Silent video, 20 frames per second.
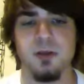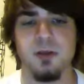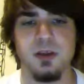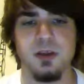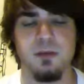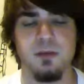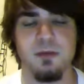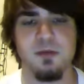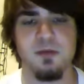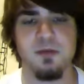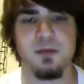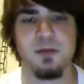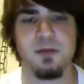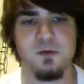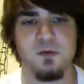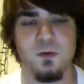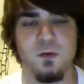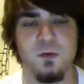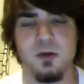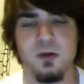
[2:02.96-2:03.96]
your best picture
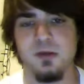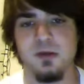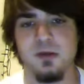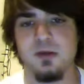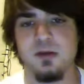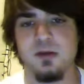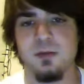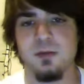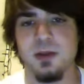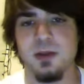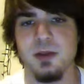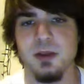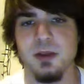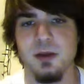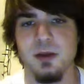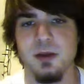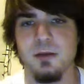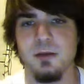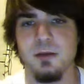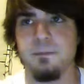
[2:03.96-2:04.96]
quality is going to be in
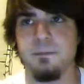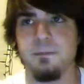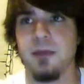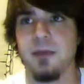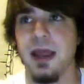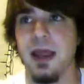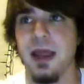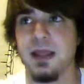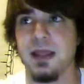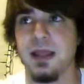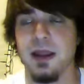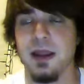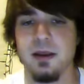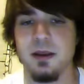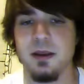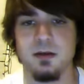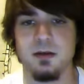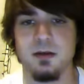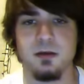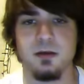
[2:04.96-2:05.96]
highlighting.
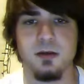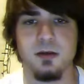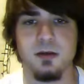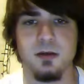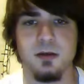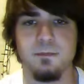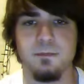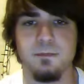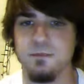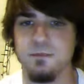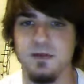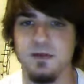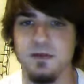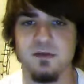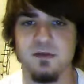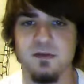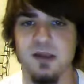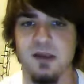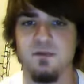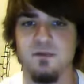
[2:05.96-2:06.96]
Doesn't
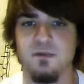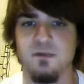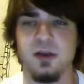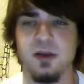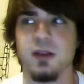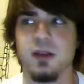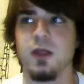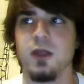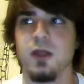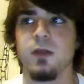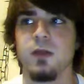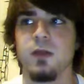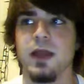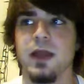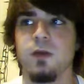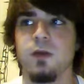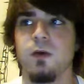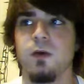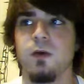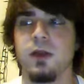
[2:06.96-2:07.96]
take very good low light
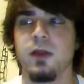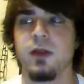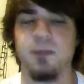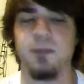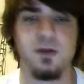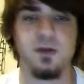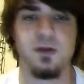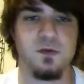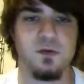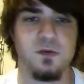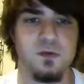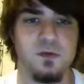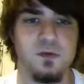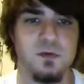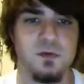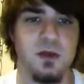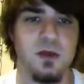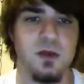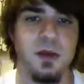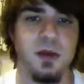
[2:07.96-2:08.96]
quality pictures,
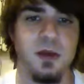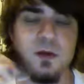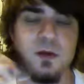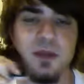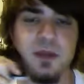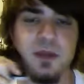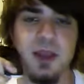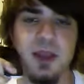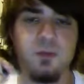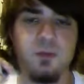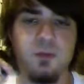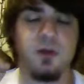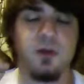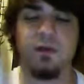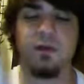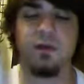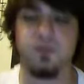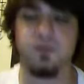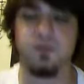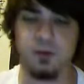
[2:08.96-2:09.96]
the camera on
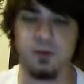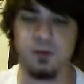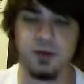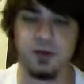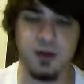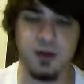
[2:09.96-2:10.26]
this one.